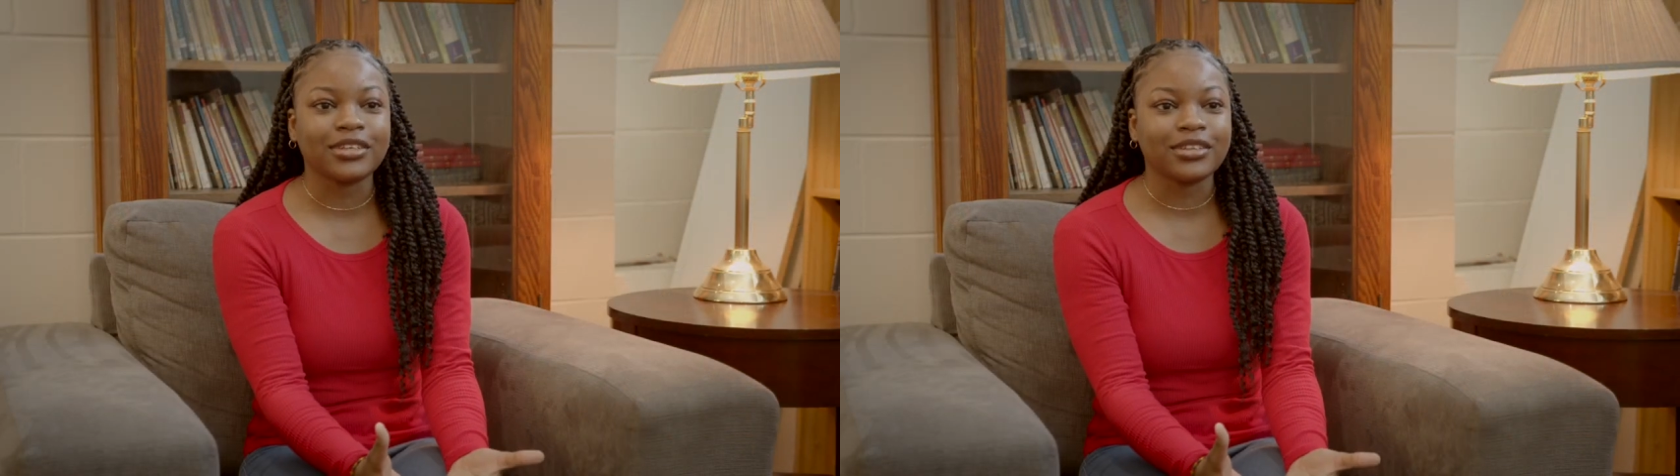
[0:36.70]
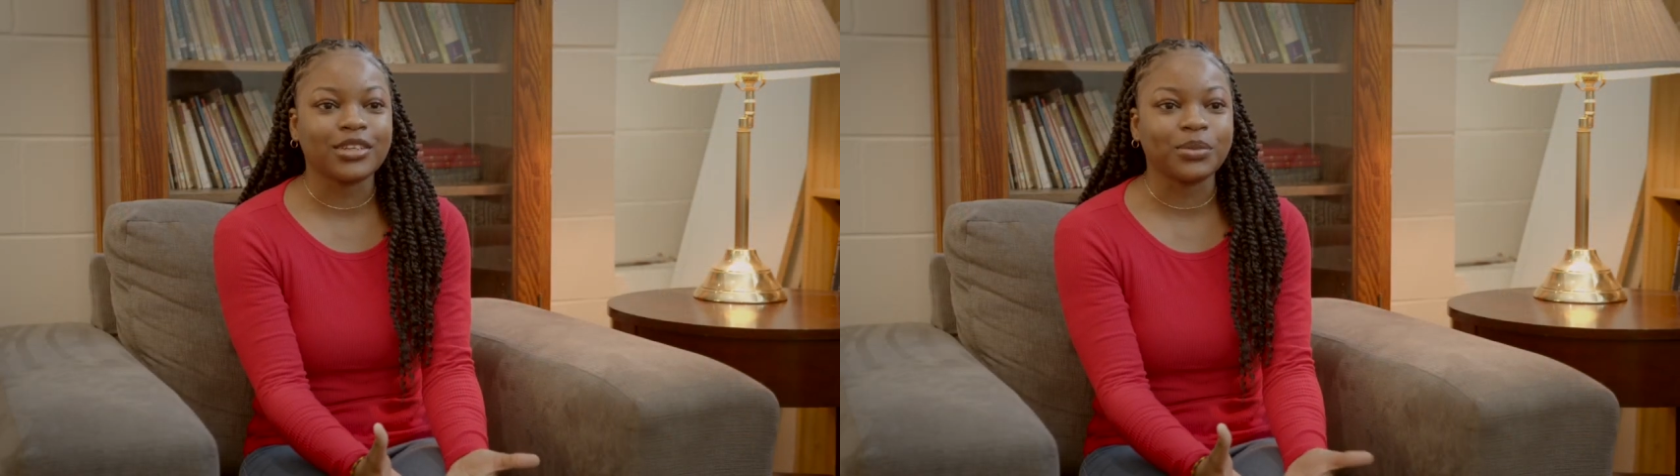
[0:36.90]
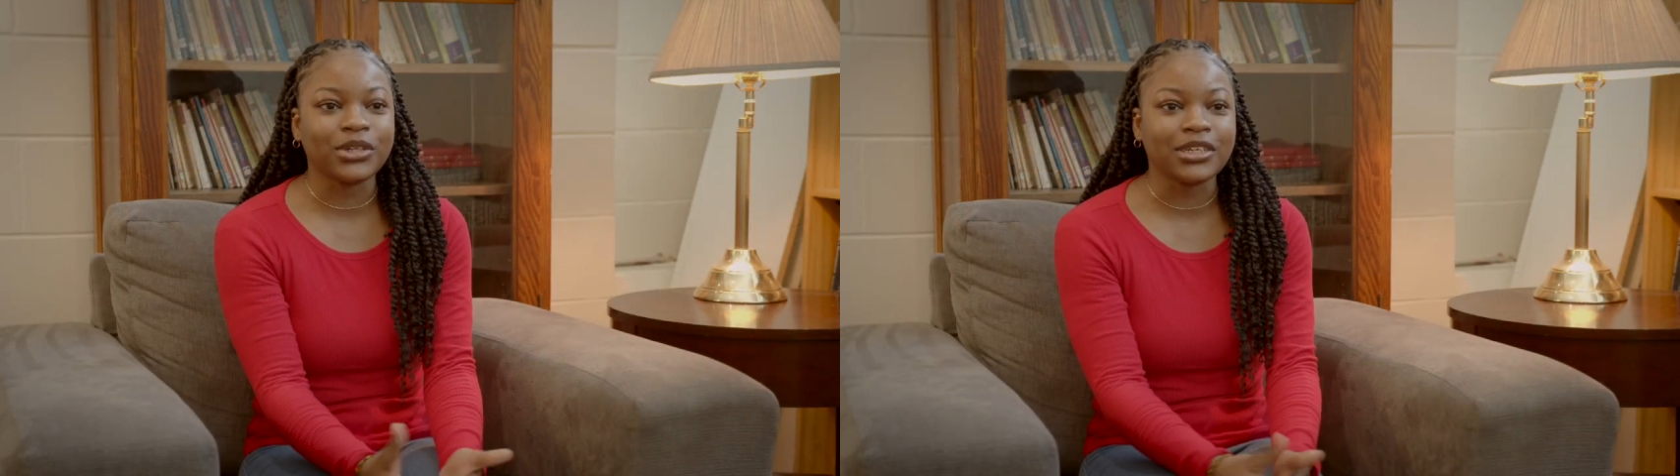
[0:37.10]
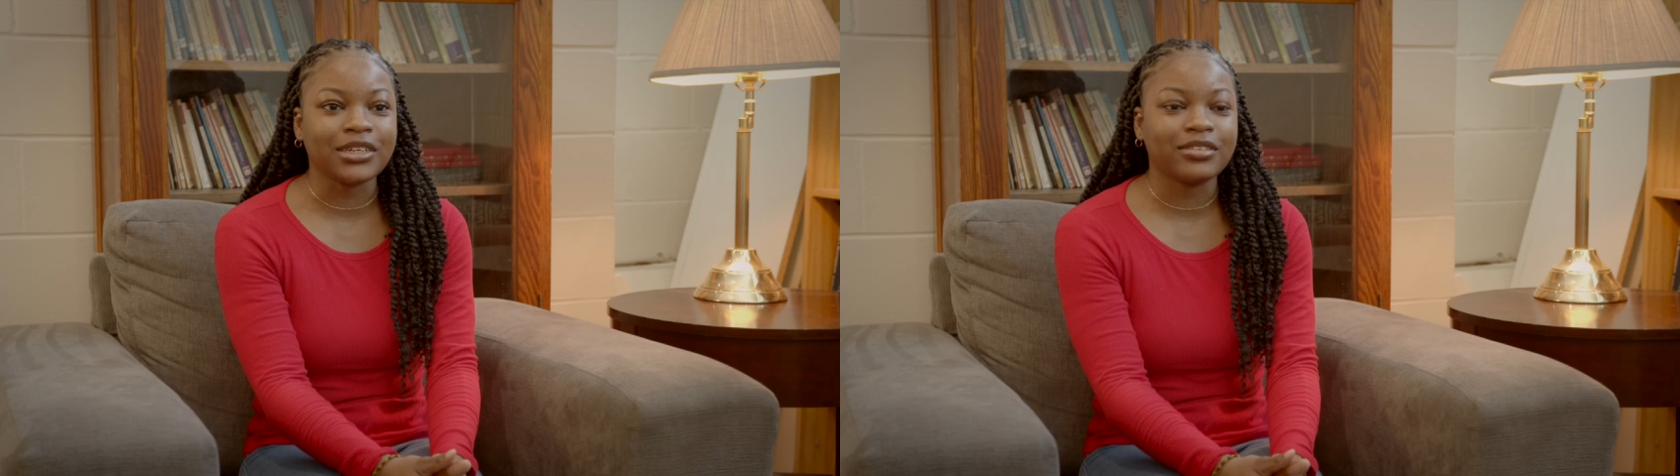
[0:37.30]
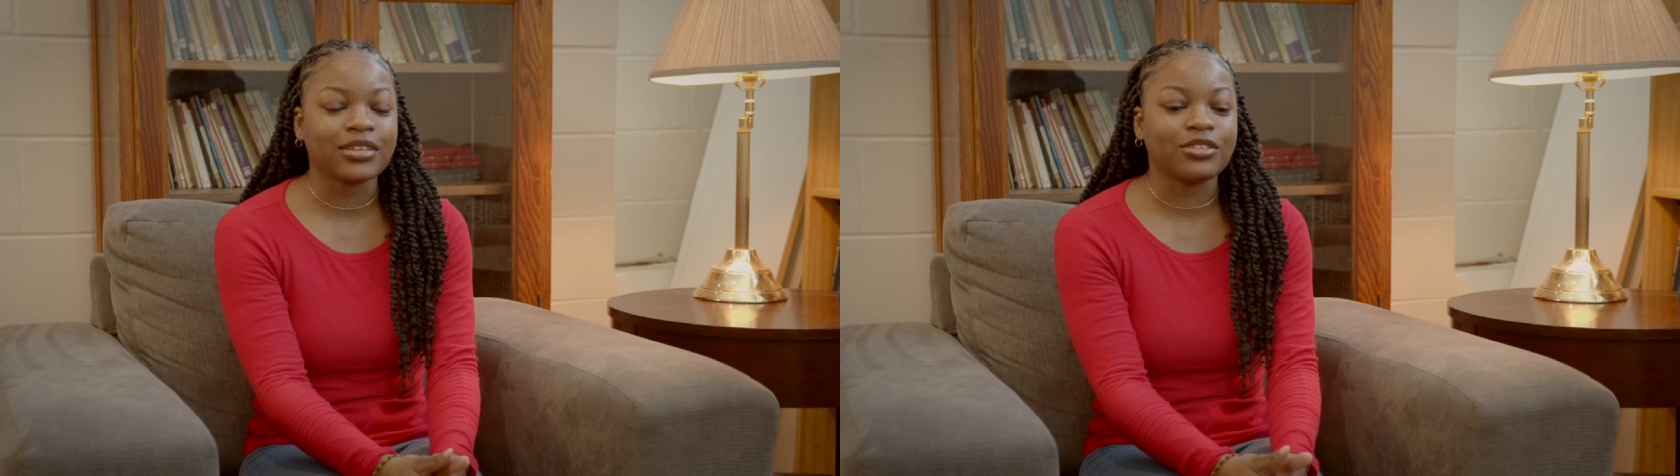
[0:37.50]
in the
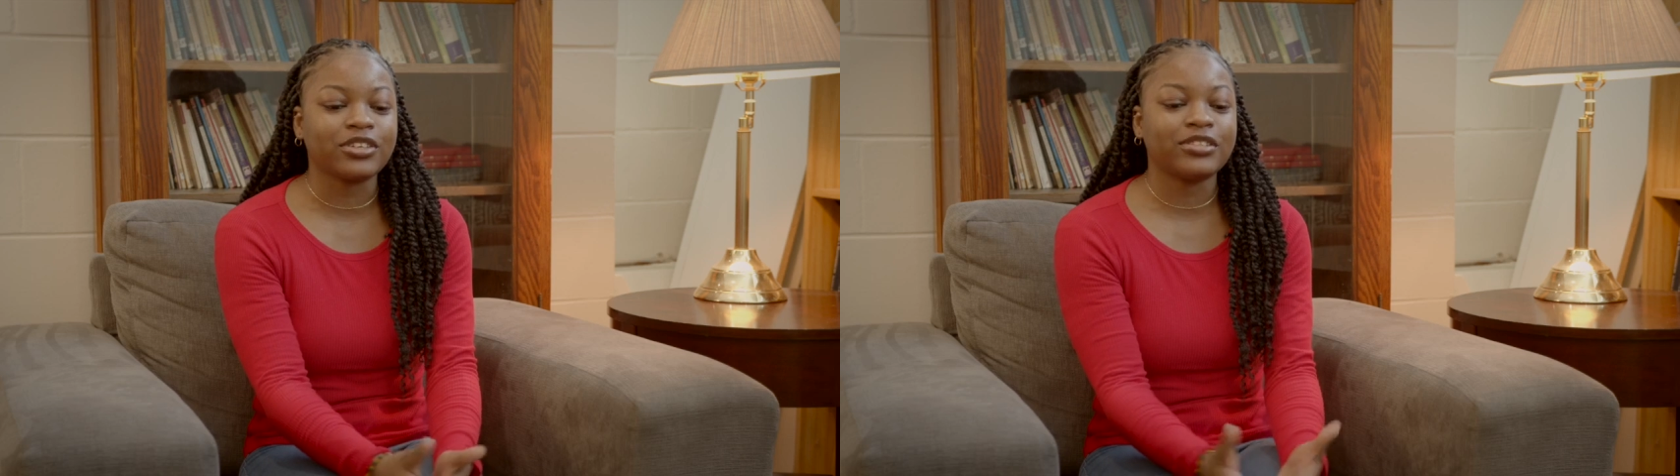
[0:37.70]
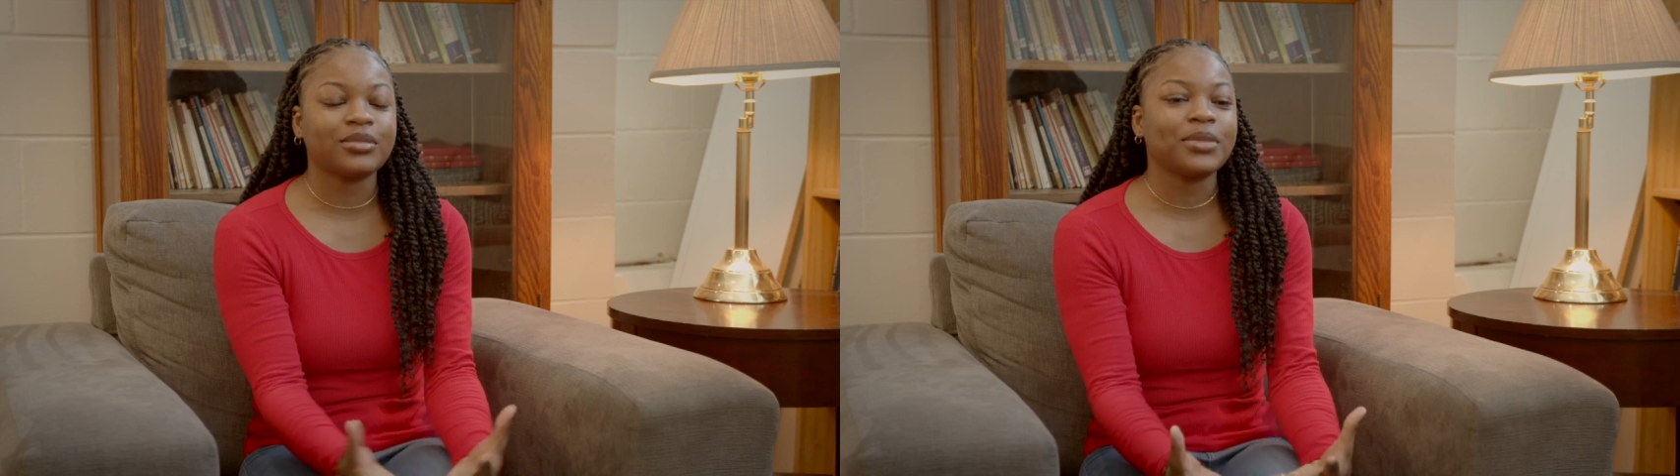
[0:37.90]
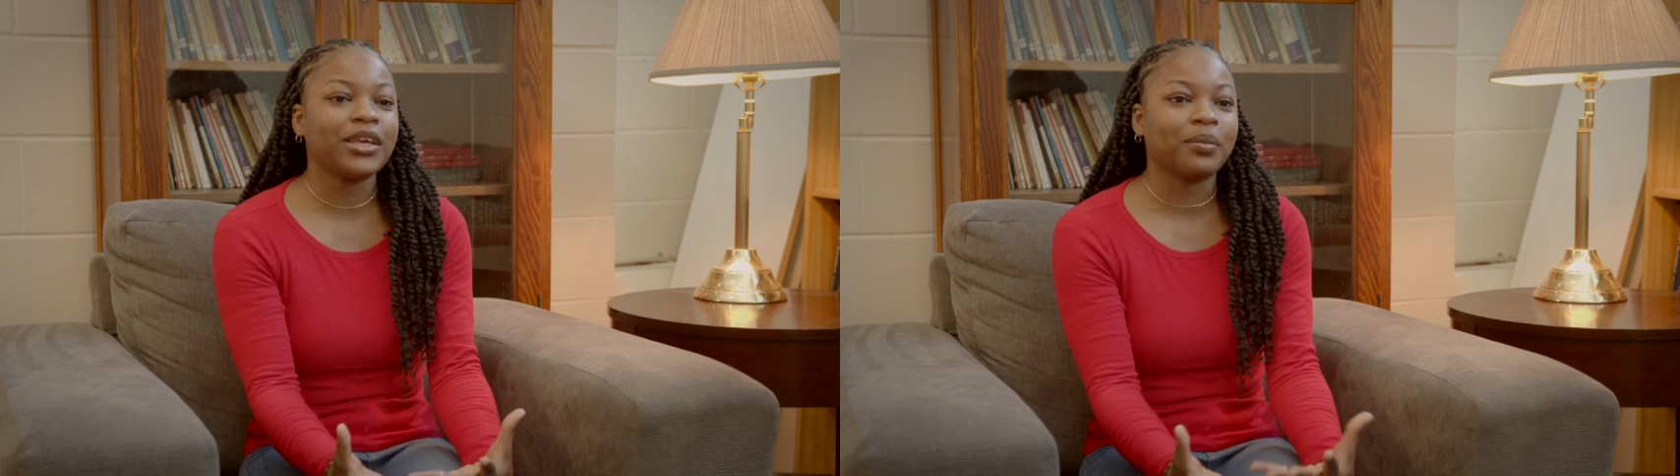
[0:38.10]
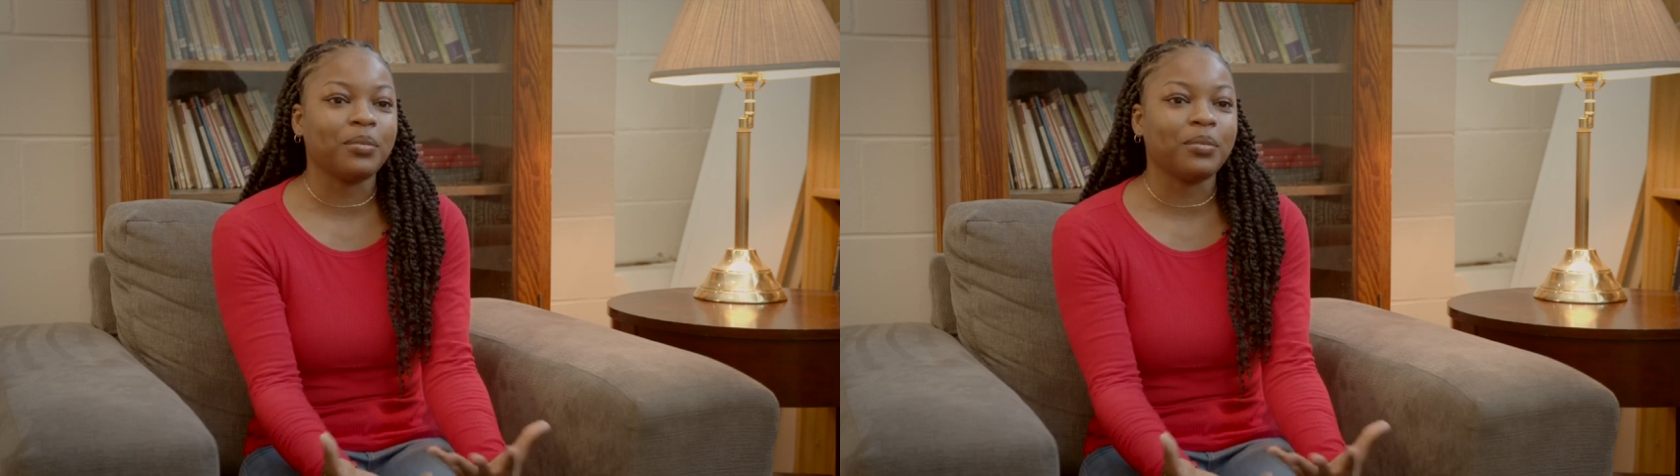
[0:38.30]
community to just make